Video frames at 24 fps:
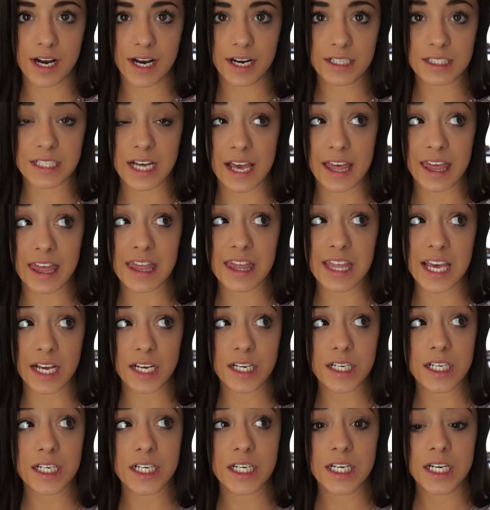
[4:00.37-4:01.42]
eggs, I
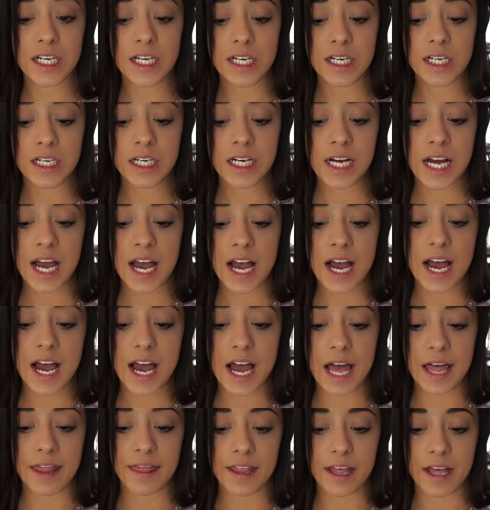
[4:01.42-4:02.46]
think,
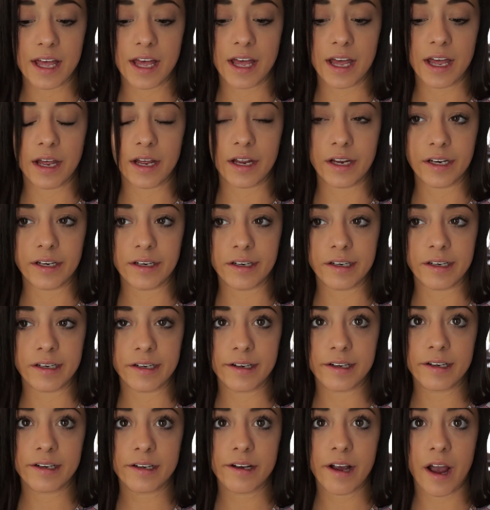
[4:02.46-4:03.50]
and
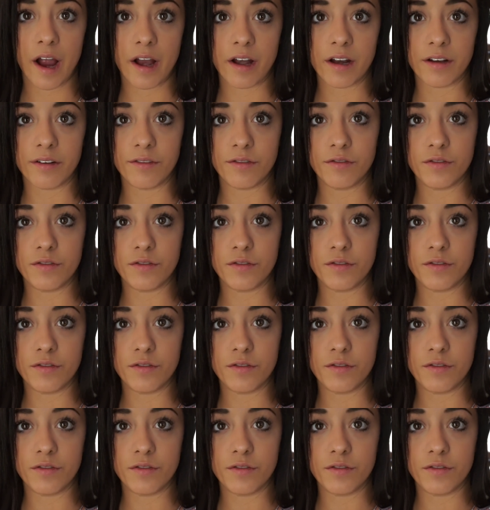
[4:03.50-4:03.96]
then kind of